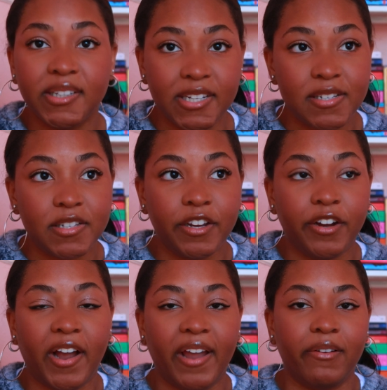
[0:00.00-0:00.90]
This
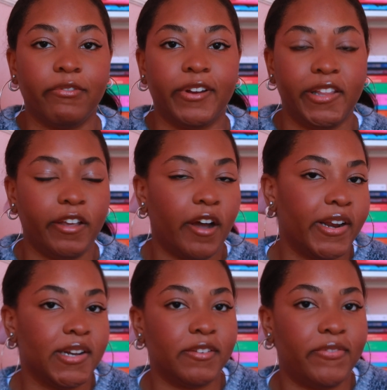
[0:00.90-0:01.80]
year, I really got
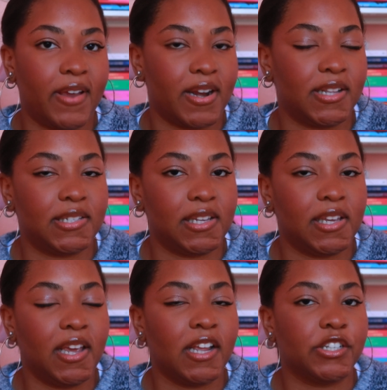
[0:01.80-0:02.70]
into
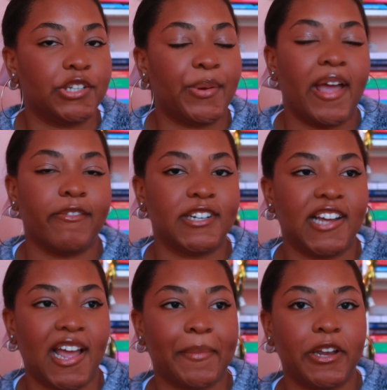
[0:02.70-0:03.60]
fantasy, and so every
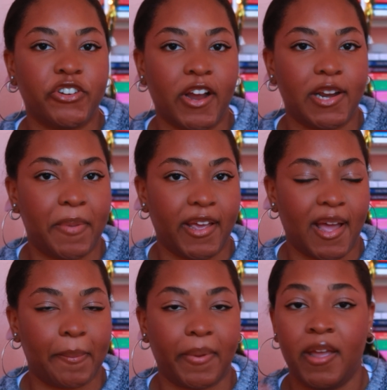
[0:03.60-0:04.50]
time I try to pick
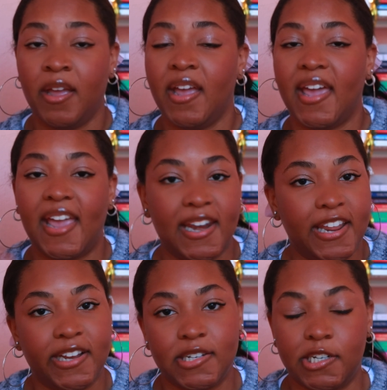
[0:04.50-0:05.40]
up
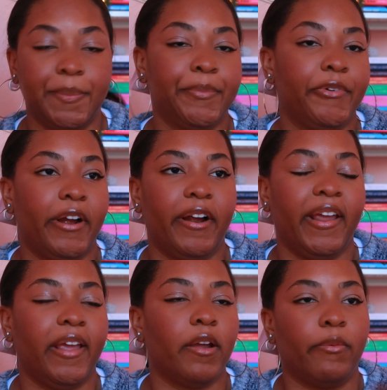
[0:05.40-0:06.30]
any
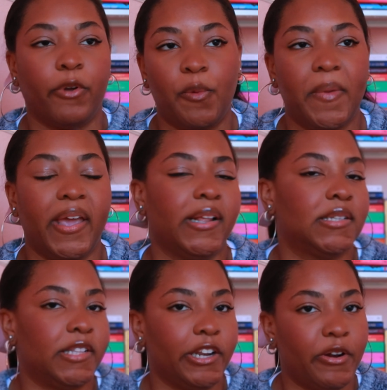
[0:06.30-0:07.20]
contemporary
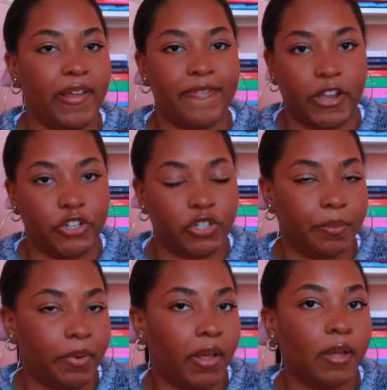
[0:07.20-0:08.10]
romance literary
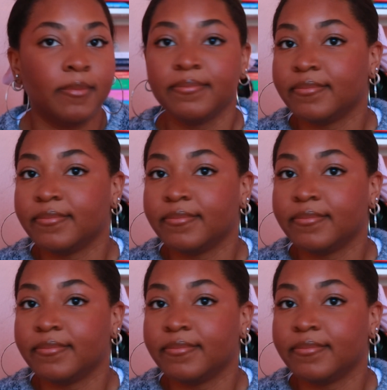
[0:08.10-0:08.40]
fiction book,